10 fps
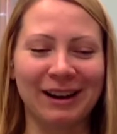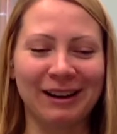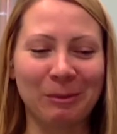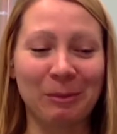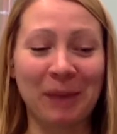
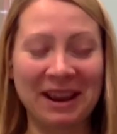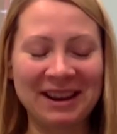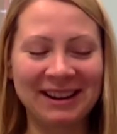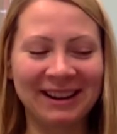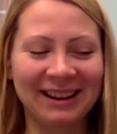
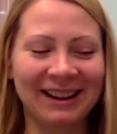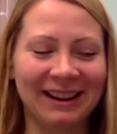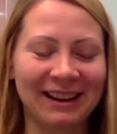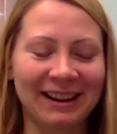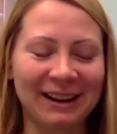pay.
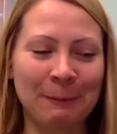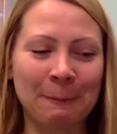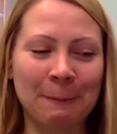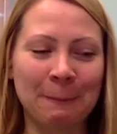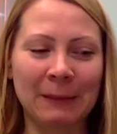
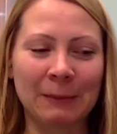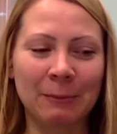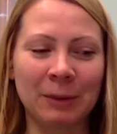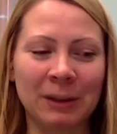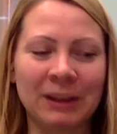
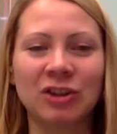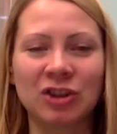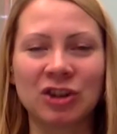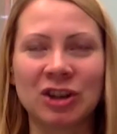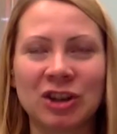But
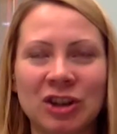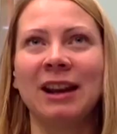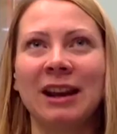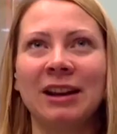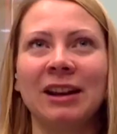just
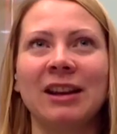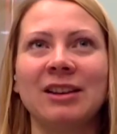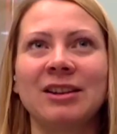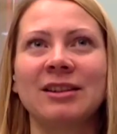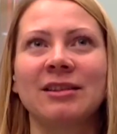in any
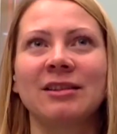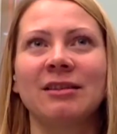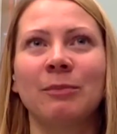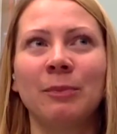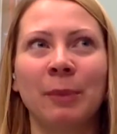case,
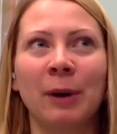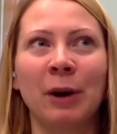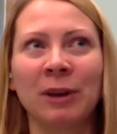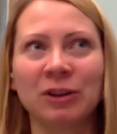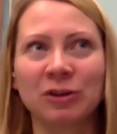
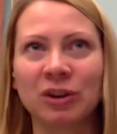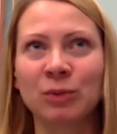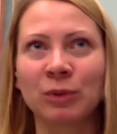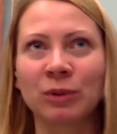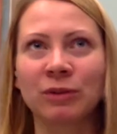
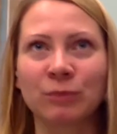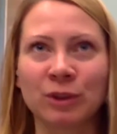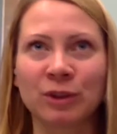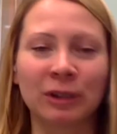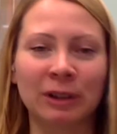biometrics, we
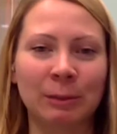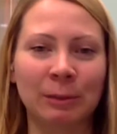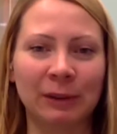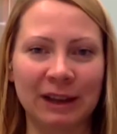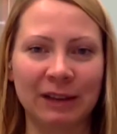certainly
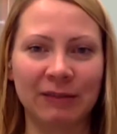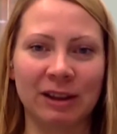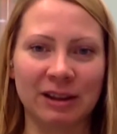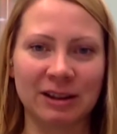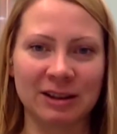believe
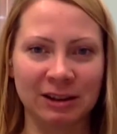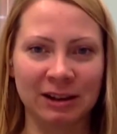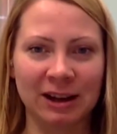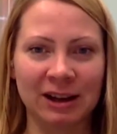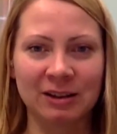that this is the
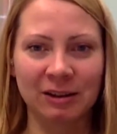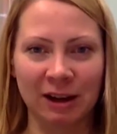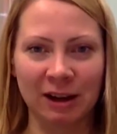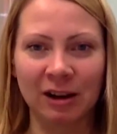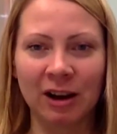next
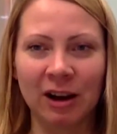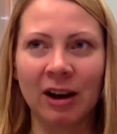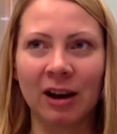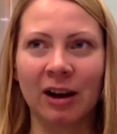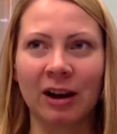thing
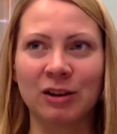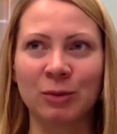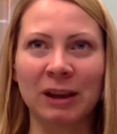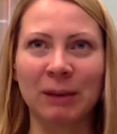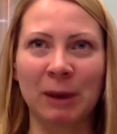to
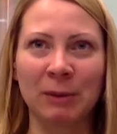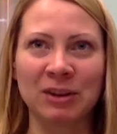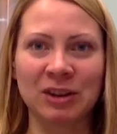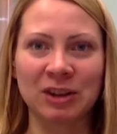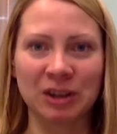make
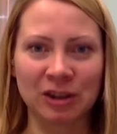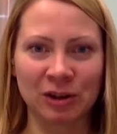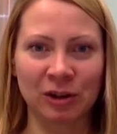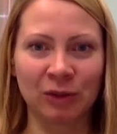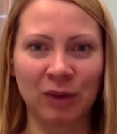payments
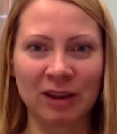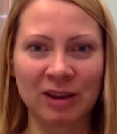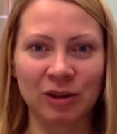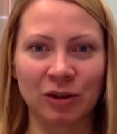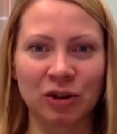easier and
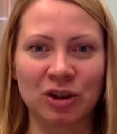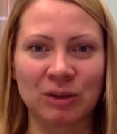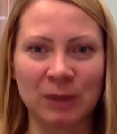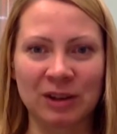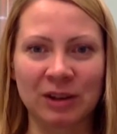faster and just
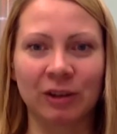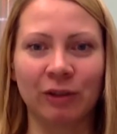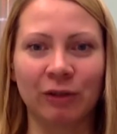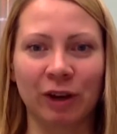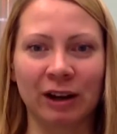basically
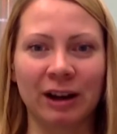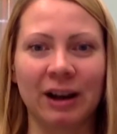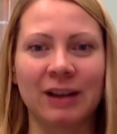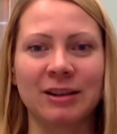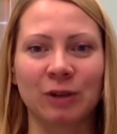
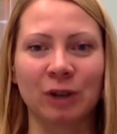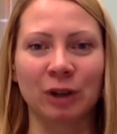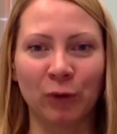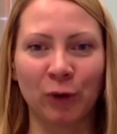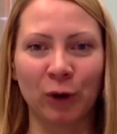recognize to
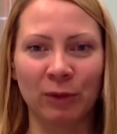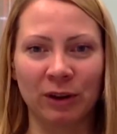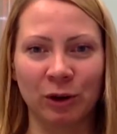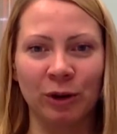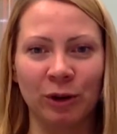confirm
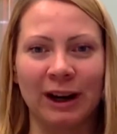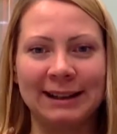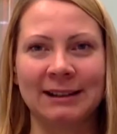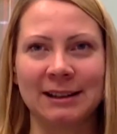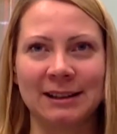your
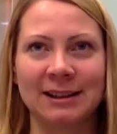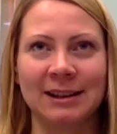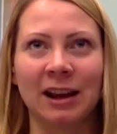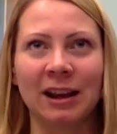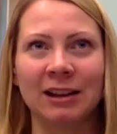
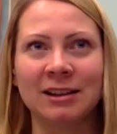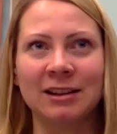identity, and